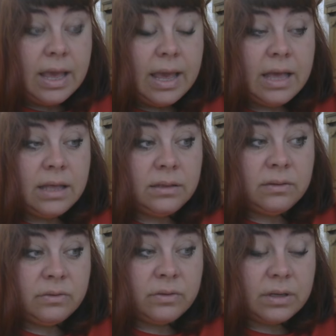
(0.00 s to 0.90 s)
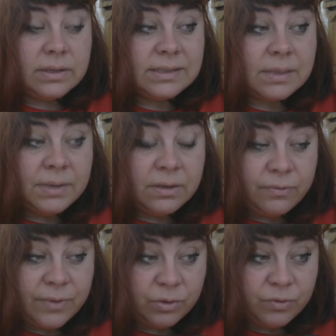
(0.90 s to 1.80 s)
And something
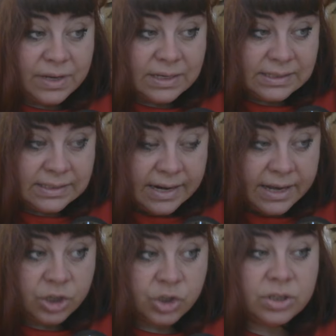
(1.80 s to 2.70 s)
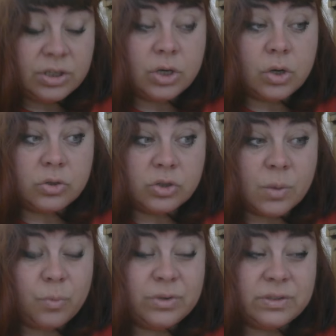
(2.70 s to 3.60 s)
felt very strange. The
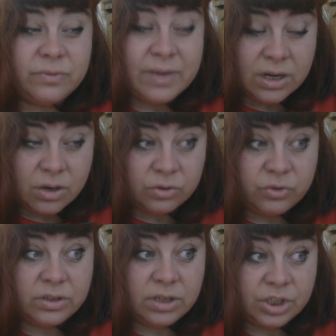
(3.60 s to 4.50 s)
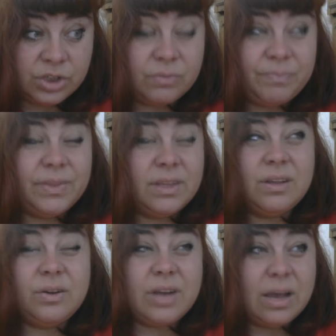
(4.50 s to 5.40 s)
horoscope was very
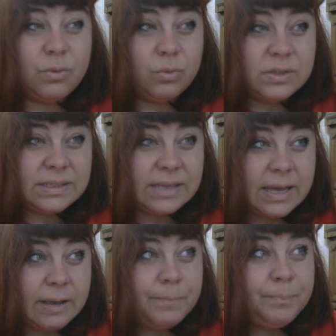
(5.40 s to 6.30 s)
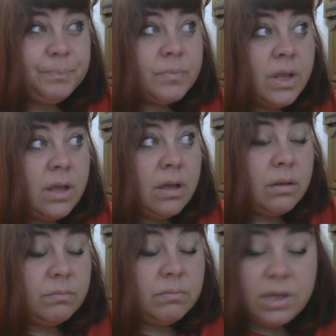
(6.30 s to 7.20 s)
contradictory. I would say
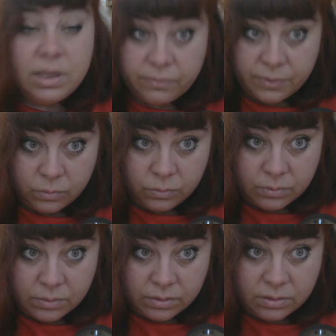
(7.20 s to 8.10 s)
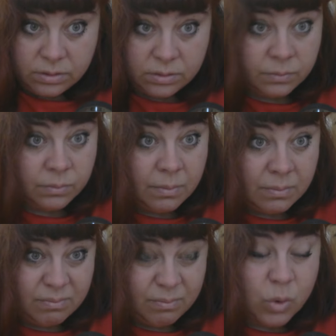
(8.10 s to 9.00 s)
evil,
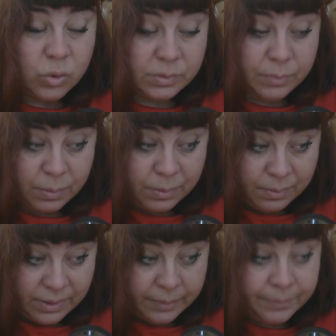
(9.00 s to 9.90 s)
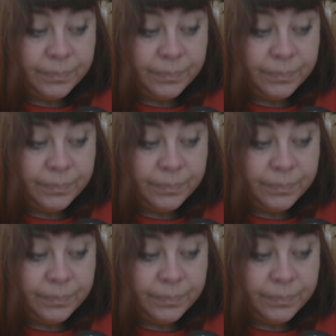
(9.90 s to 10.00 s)
most probably.